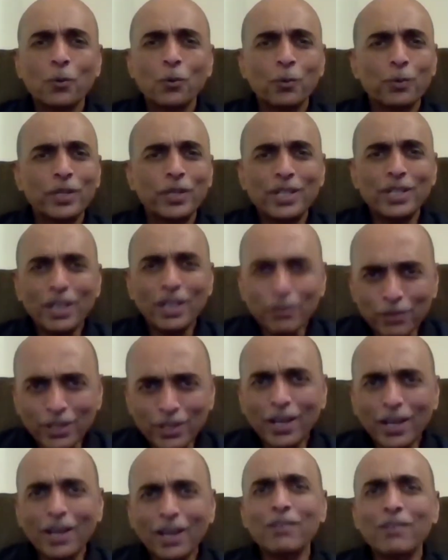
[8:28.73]
we never
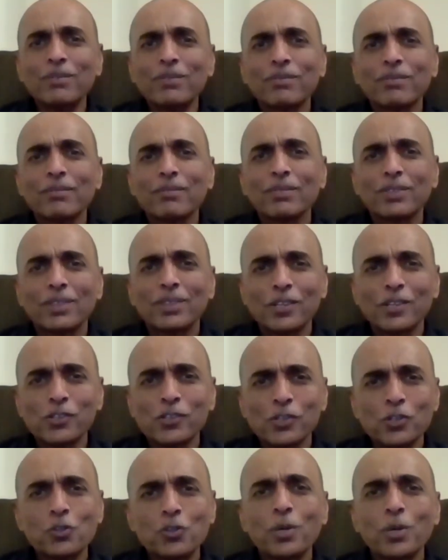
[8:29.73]
have a
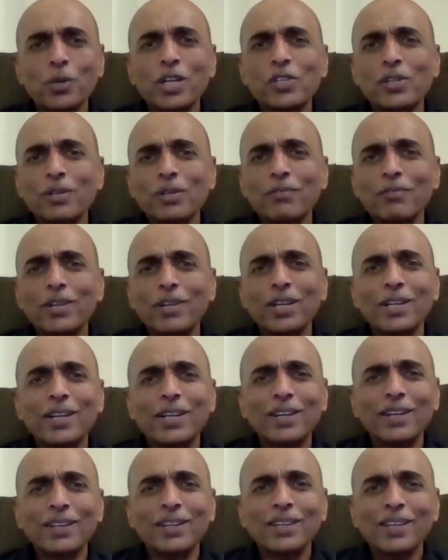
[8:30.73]
situation where
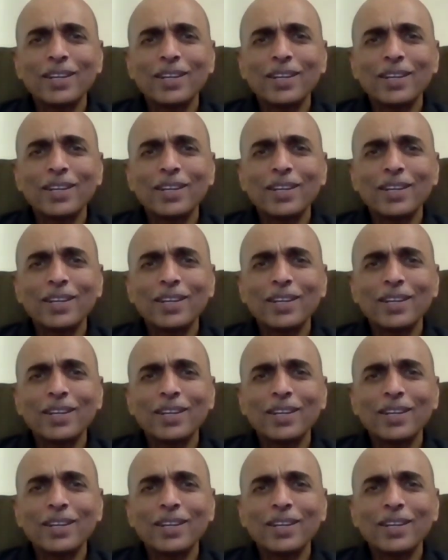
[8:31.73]
an